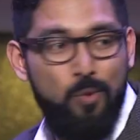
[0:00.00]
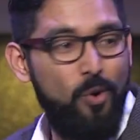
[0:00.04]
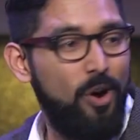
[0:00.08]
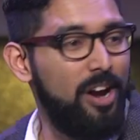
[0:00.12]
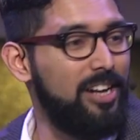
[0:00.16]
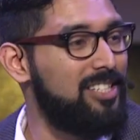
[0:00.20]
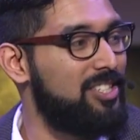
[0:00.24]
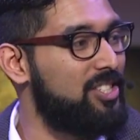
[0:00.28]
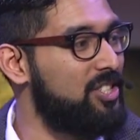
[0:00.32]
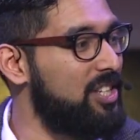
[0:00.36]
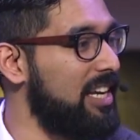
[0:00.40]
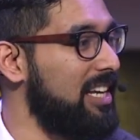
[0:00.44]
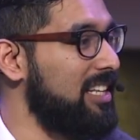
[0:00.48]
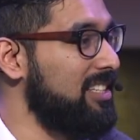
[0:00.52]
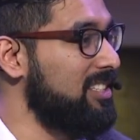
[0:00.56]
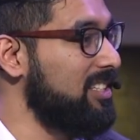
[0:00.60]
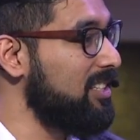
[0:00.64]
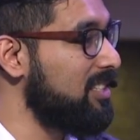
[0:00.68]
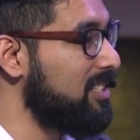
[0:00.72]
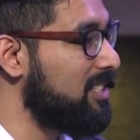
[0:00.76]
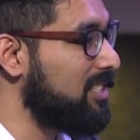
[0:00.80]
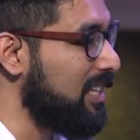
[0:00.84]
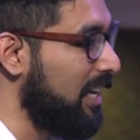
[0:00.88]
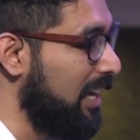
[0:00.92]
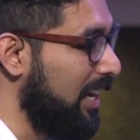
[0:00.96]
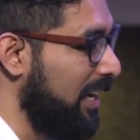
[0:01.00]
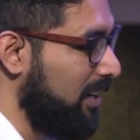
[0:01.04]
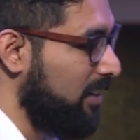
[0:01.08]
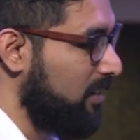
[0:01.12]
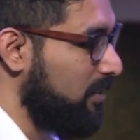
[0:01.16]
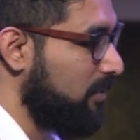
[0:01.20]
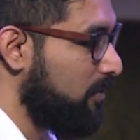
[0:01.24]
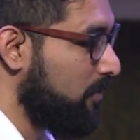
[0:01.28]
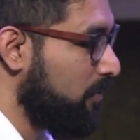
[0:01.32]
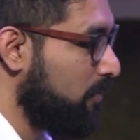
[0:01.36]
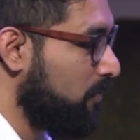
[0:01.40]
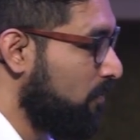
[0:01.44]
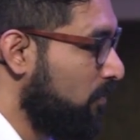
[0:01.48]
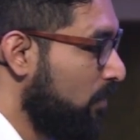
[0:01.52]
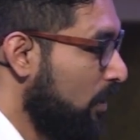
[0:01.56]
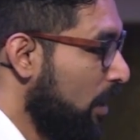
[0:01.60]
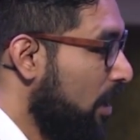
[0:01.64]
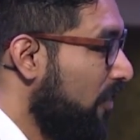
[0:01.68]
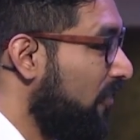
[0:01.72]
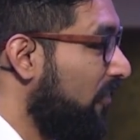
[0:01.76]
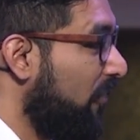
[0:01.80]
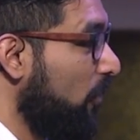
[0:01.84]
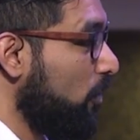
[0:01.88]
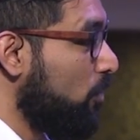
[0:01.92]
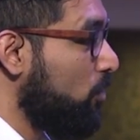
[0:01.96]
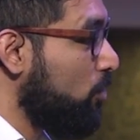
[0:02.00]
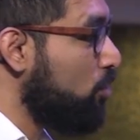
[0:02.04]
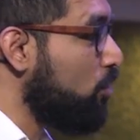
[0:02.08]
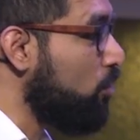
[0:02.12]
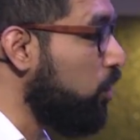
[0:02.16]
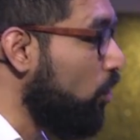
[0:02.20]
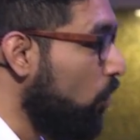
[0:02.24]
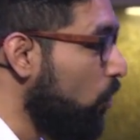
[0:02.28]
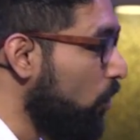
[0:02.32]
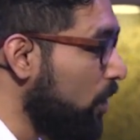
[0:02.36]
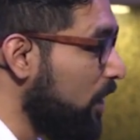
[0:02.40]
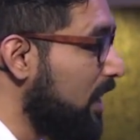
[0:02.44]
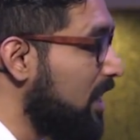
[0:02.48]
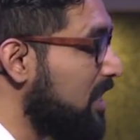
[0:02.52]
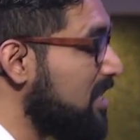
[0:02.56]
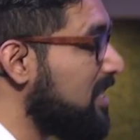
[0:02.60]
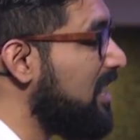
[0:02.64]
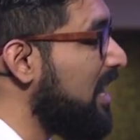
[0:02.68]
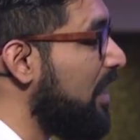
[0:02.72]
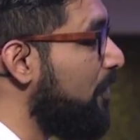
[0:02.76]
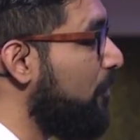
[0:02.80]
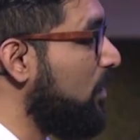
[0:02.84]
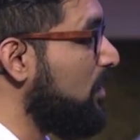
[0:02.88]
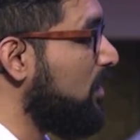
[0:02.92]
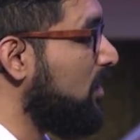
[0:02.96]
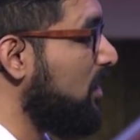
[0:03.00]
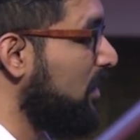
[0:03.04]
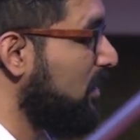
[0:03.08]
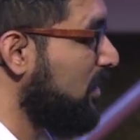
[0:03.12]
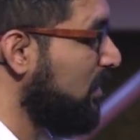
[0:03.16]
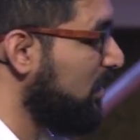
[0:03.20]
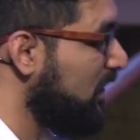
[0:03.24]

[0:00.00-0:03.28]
what Jesus did. For two years, there was a